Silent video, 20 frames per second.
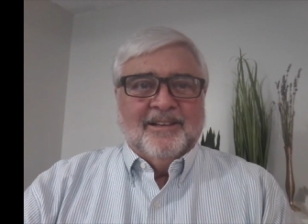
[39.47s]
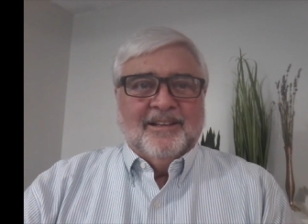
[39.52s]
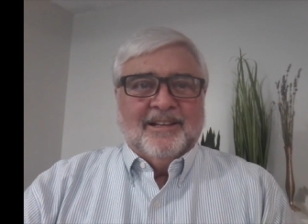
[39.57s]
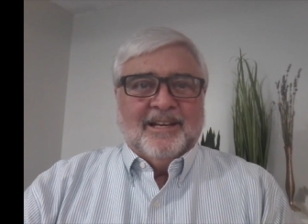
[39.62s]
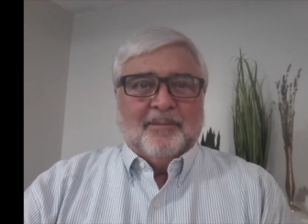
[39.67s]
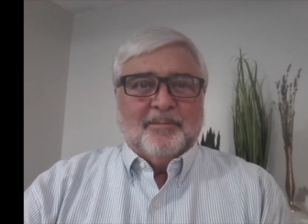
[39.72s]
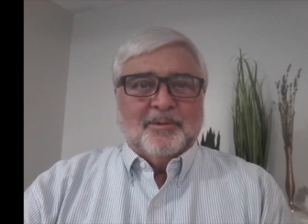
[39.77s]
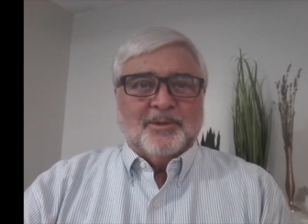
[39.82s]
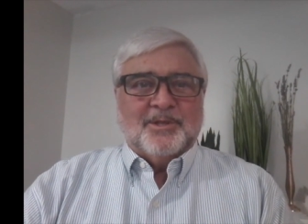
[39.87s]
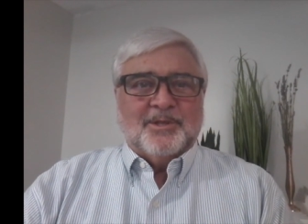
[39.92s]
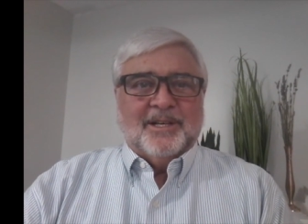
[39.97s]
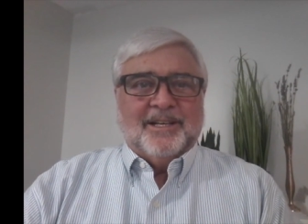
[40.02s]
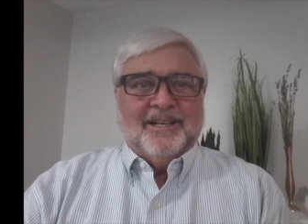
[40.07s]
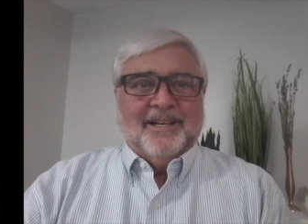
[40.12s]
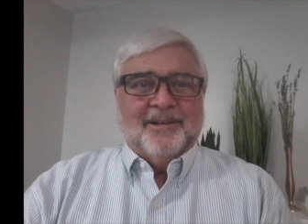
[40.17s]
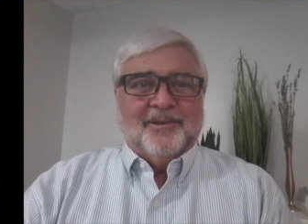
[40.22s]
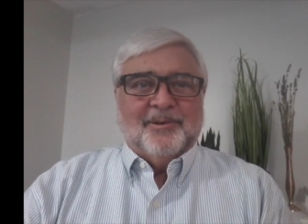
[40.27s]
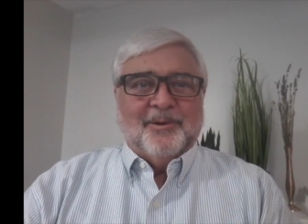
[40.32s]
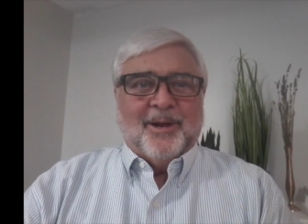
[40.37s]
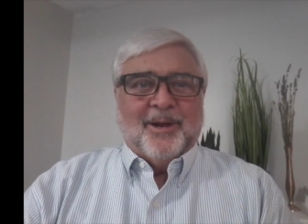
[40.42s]
Help us to
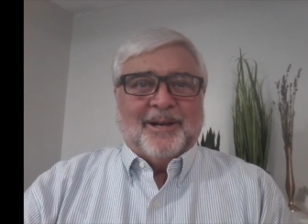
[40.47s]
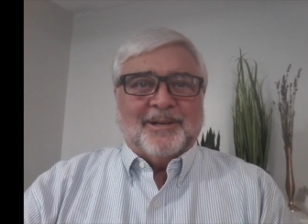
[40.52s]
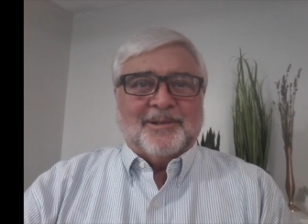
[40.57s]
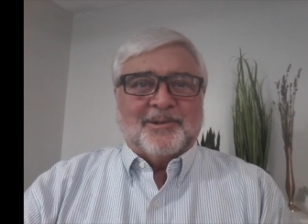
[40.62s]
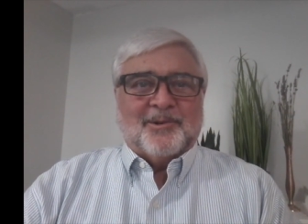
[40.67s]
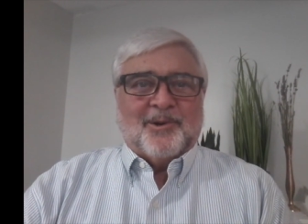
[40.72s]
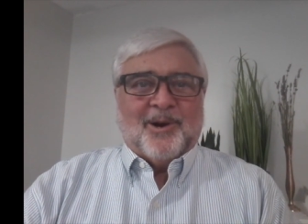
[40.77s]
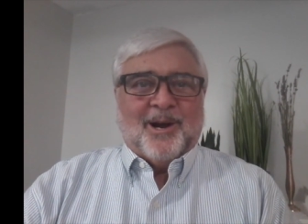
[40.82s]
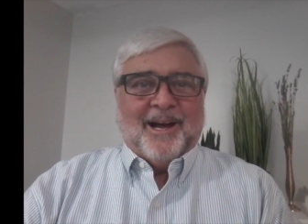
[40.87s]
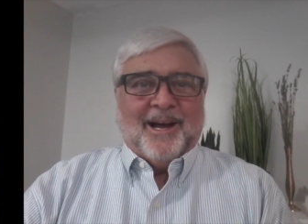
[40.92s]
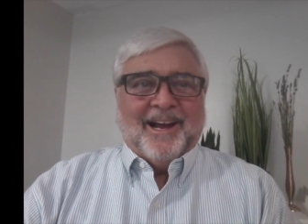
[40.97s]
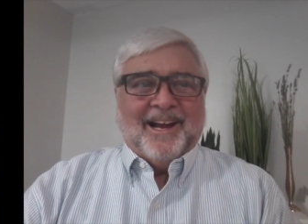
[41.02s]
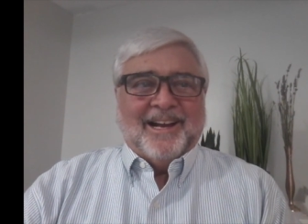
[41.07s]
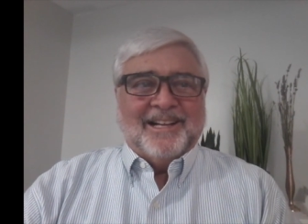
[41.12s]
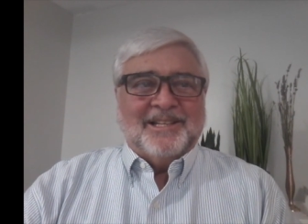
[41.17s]
giggle, not cry,